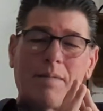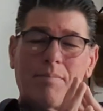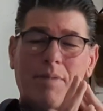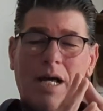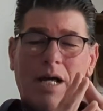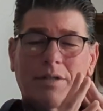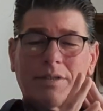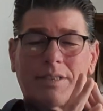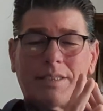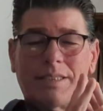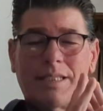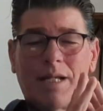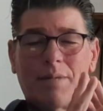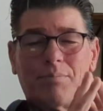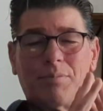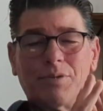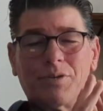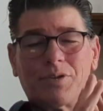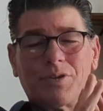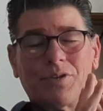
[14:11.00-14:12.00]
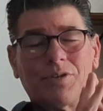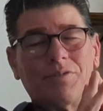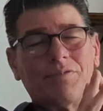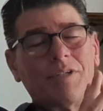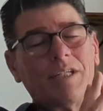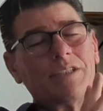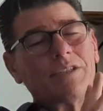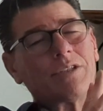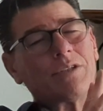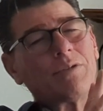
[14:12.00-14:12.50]
about sample
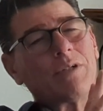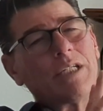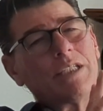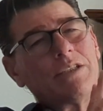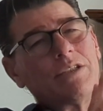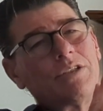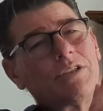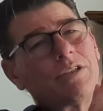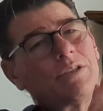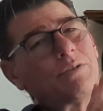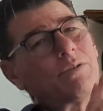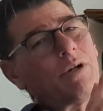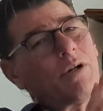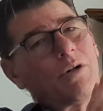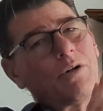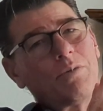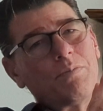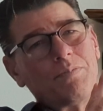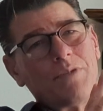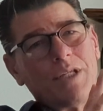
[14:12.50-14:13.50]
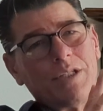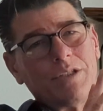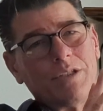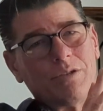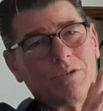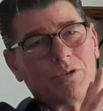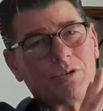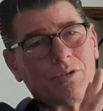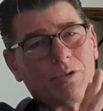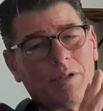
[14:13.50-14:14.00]
surveys, so I do hope that
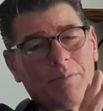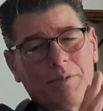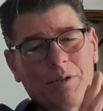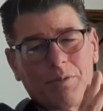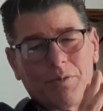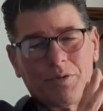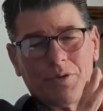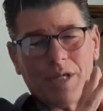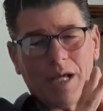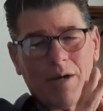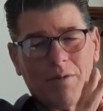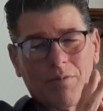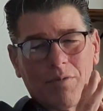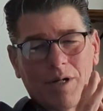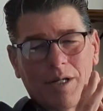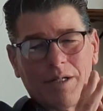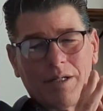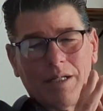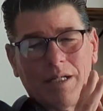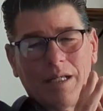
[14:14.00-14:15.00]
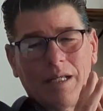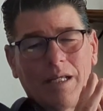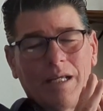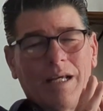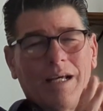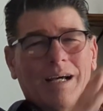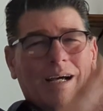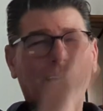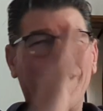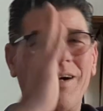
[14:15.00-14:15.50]
you join me with that one.
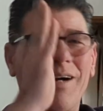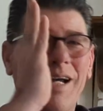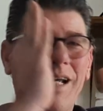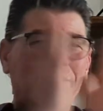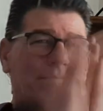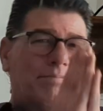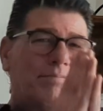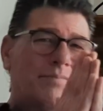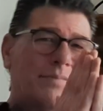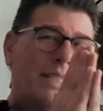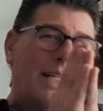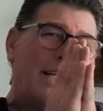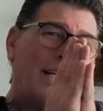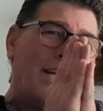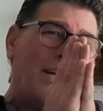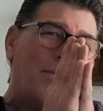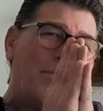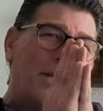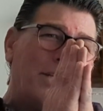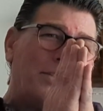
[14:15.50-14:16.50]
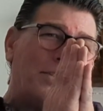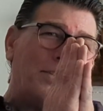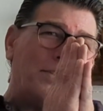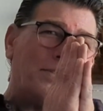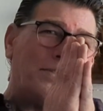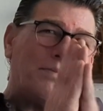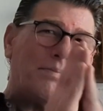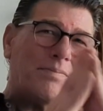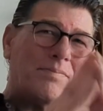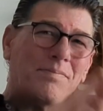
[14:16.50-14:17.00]
All right, take care, Menches.